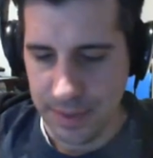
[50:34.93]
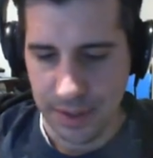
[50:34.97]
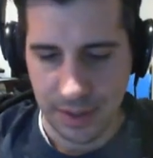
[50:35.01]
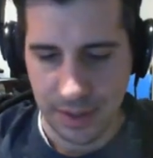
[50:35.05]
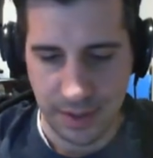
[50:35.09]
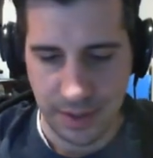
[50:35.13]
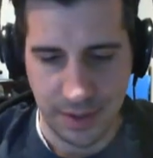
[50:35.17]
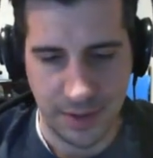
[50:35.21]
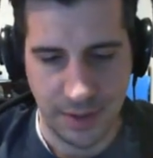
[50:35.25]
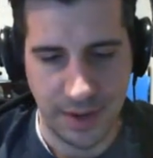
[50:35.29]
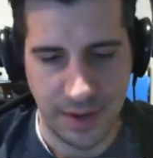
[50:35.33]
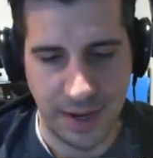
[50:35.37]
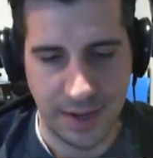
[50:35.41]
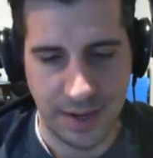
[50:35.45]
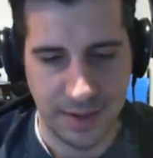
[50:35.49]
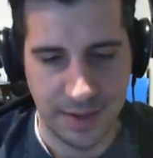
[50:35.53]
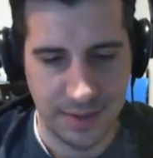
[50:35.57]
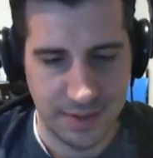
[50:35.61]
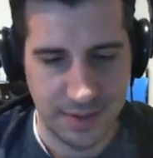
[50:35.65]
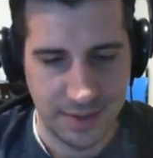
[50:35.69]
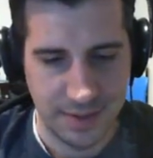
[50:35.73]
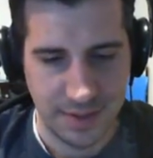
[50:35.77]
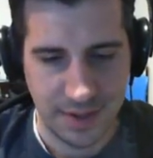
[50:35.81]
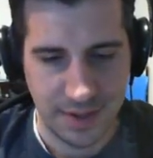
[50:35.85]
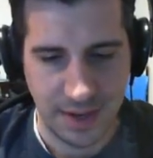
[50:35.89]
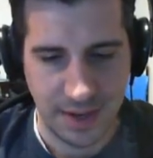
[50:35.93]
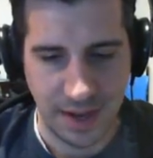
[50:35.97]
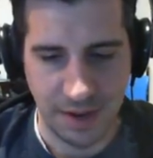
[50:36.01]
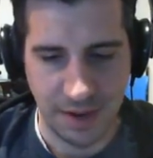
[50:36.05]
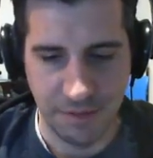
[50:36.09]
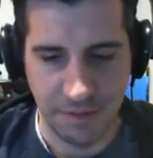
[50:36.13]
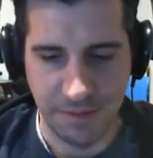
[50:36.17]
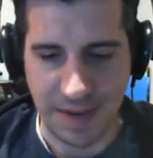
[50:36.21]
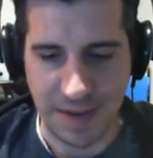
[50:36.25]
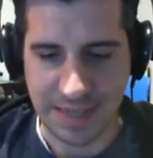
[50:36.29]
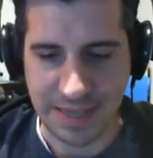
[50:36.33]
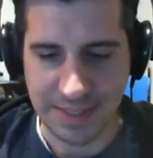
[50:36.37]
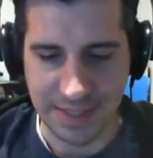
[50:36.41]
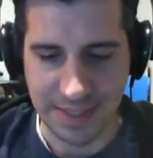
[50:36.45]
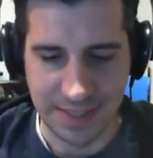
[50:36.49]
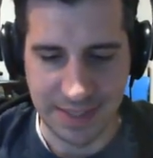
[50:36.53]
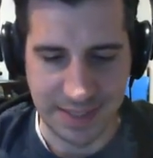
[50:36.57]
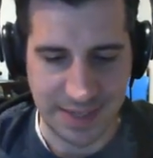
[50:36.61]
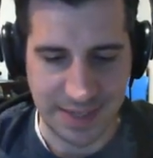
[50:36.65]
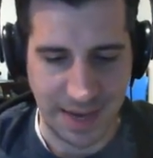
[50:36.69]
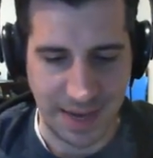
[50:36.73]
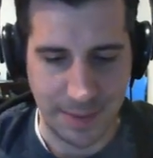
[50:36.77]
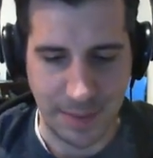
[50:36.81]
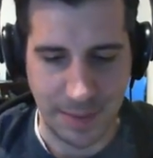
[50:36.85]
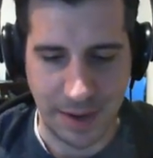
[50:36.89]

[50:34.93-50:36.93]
You know, I invested the time.